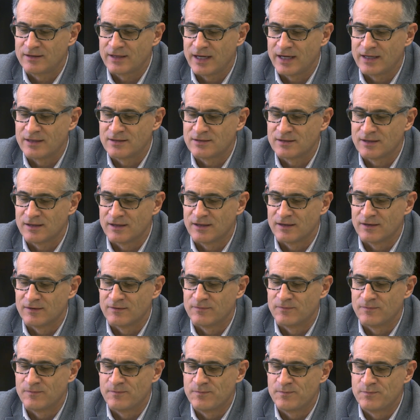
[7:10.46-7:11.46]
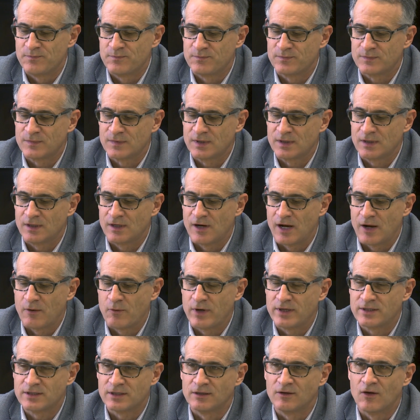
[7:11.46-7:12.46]
that I
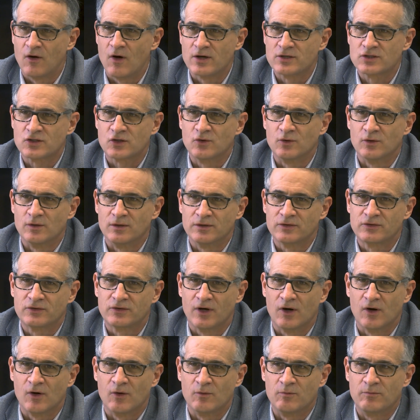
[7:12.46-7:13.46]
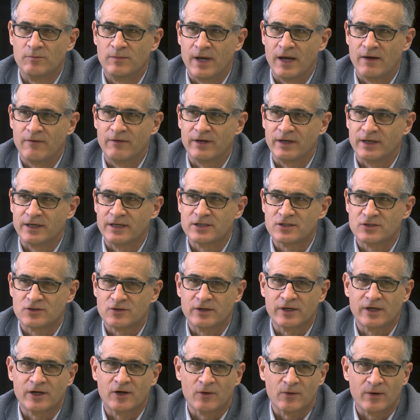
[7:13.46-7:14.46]
went to law school, so having a
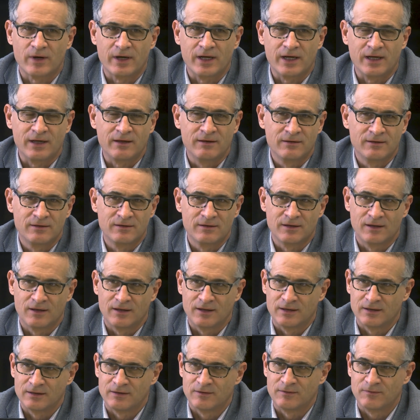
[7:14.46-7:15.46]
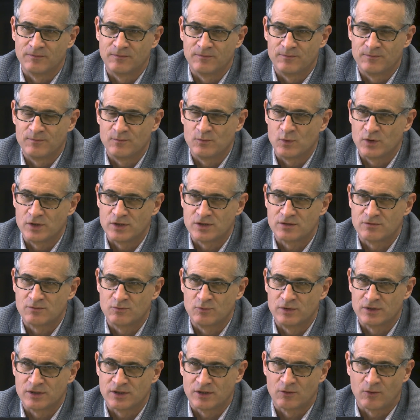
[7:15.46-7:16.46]
history degree was
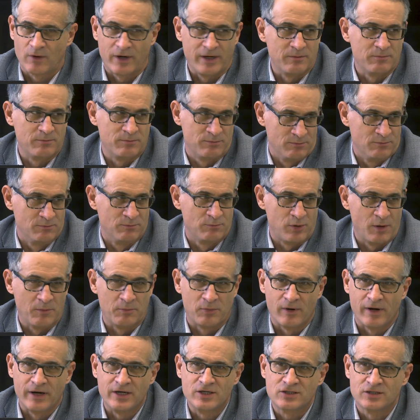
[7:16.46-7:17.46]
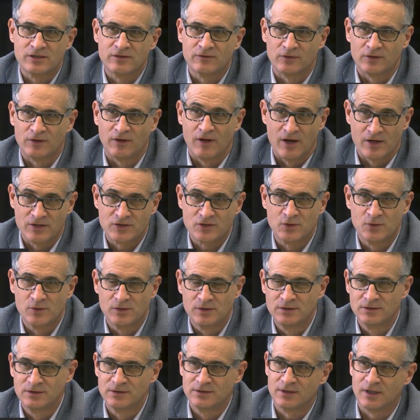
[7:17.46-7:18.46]
a great preparation for law
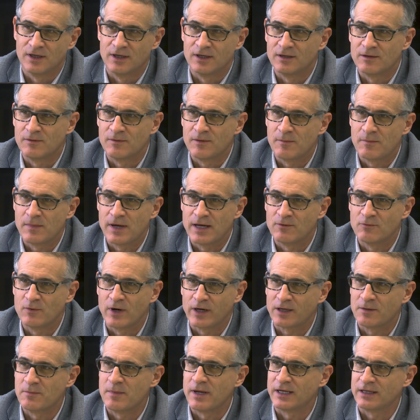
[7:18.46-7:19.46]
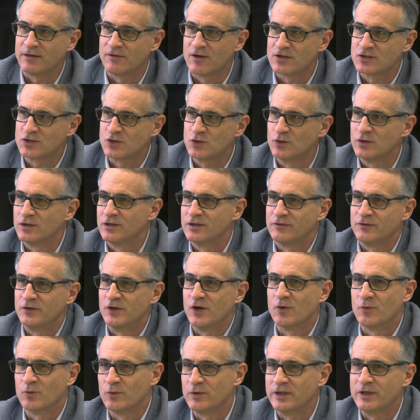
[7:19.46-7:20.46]
school. I'm not recommending law school if you
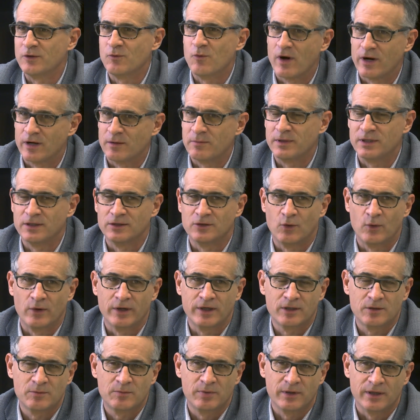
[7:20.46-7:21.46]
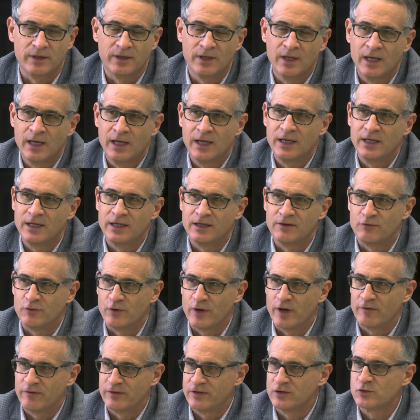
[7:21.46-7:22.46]
don't really want to be a lawyer, but if you
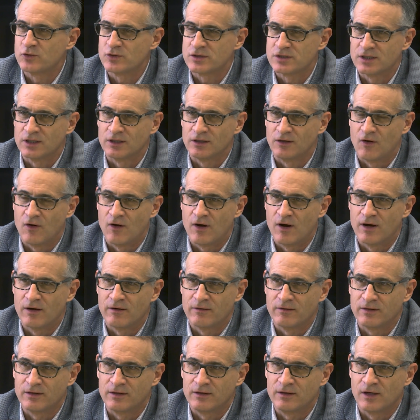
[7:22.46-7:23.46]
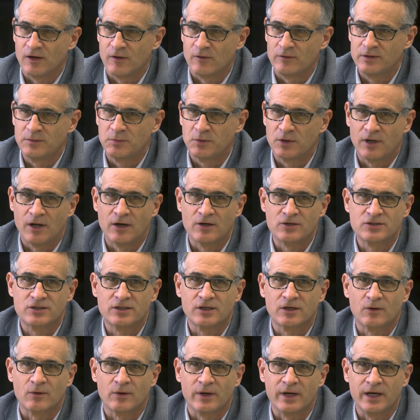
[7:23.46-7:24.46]
have interest in law, liberal arts
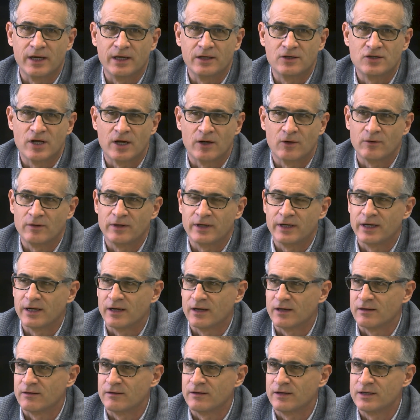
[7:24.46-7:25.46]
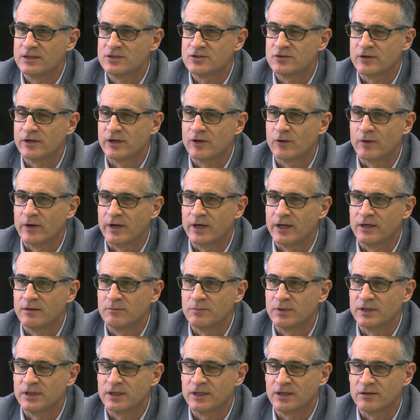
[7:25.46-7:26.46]
degree generally and a history degree in
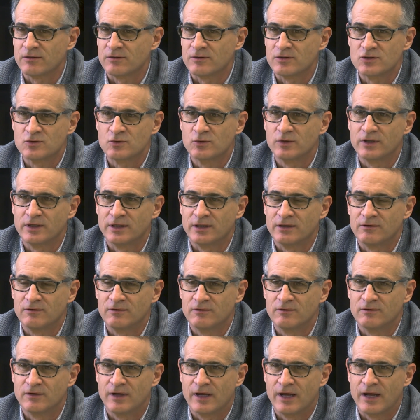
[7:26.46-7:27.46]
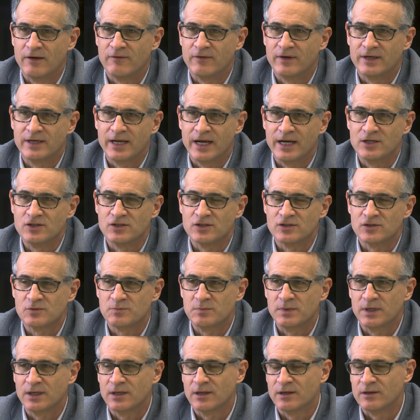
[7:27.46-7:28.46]
particular is really advantageous,
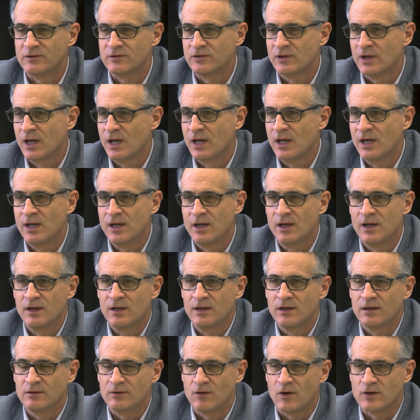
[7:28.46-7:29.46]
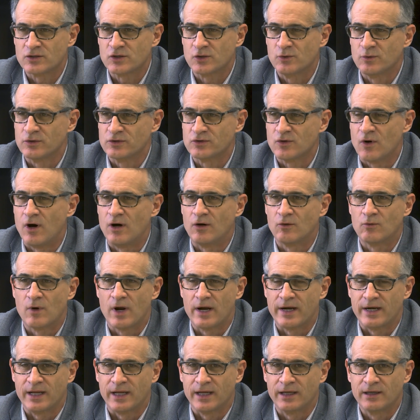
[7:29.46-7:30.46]
because law school is all
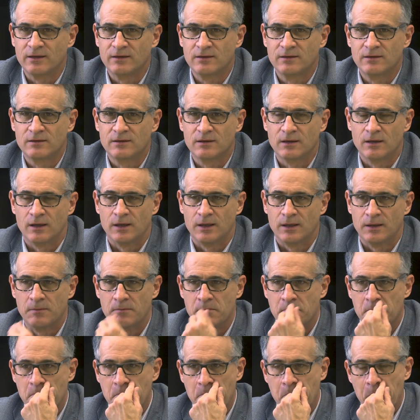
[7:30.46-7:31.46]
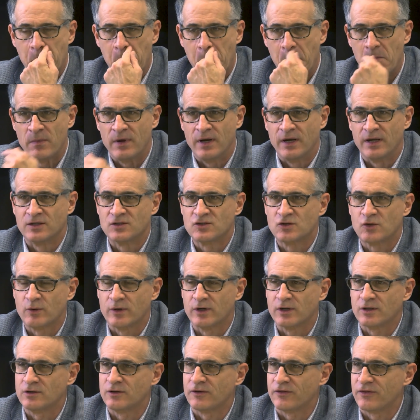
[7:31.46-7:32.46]
writing, and it's
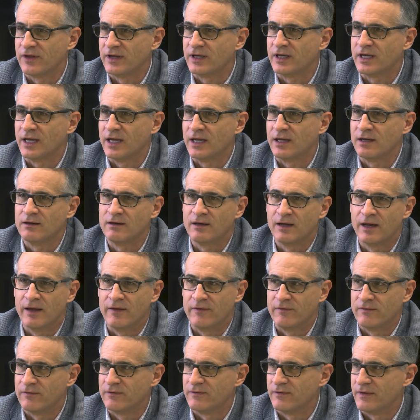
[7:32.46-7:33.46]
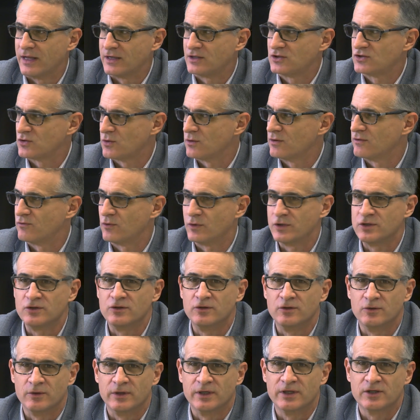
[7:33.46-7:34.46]
critical thinking, and that's sort of what you
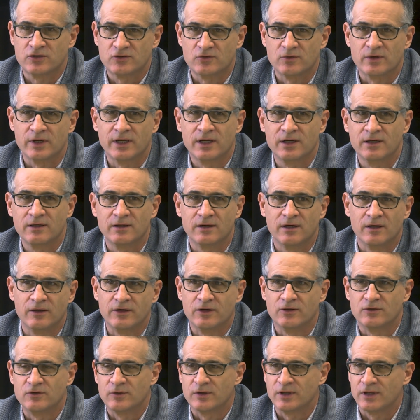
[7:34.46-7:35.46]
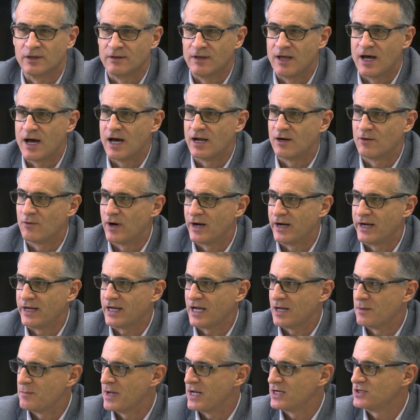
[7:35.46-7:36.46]
do in history. You're doing a lot of writing.
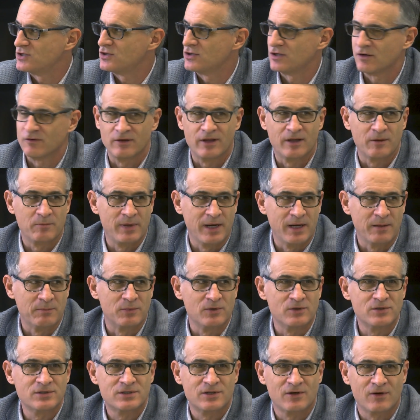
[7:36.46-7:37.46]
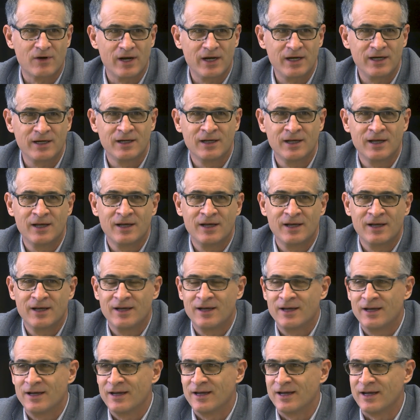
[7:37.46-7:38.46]
I imagine you have papers to write.
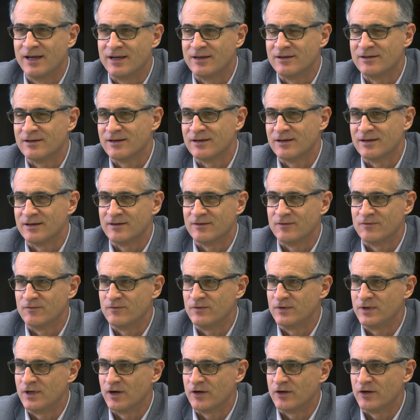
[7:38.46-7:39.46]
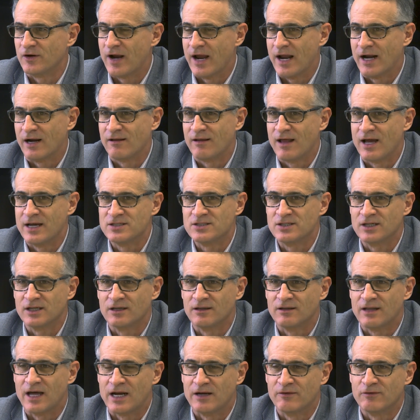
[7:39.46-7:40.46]
And you're analyzing
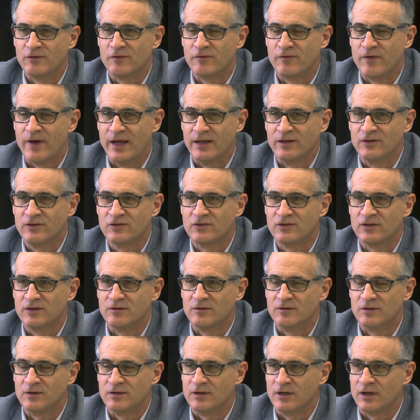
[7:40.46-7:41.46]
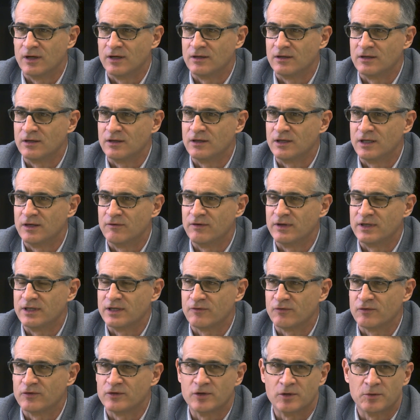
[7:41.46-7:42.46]
a lot of events and giving
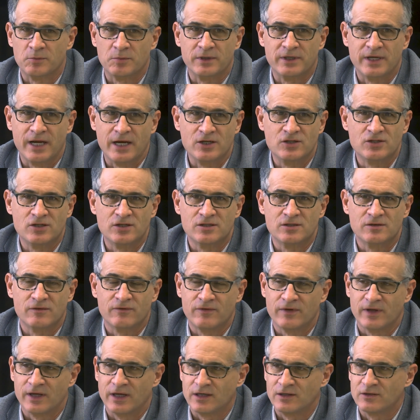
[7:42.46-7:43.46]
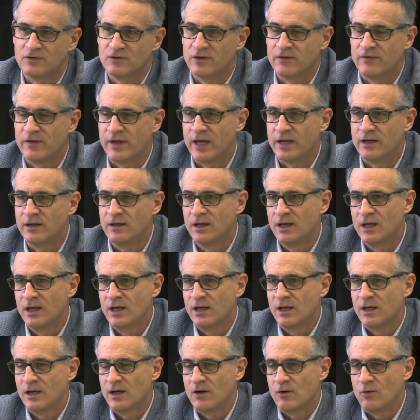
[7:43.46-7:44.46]
different interpretations of things. And then
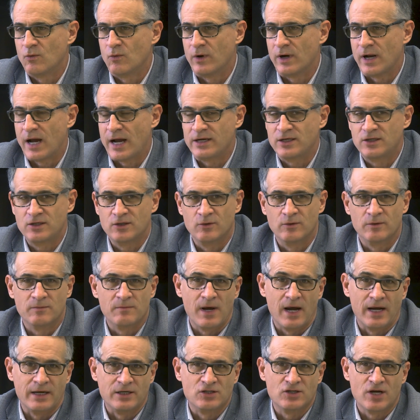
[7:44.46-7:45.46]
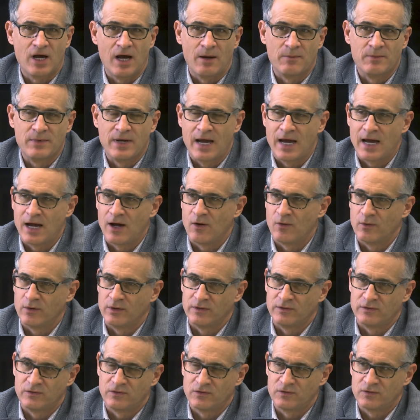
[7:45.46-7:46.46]
what I do in my job now
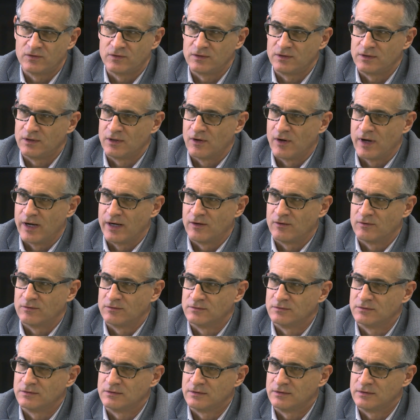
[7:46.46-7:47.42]
is, I don't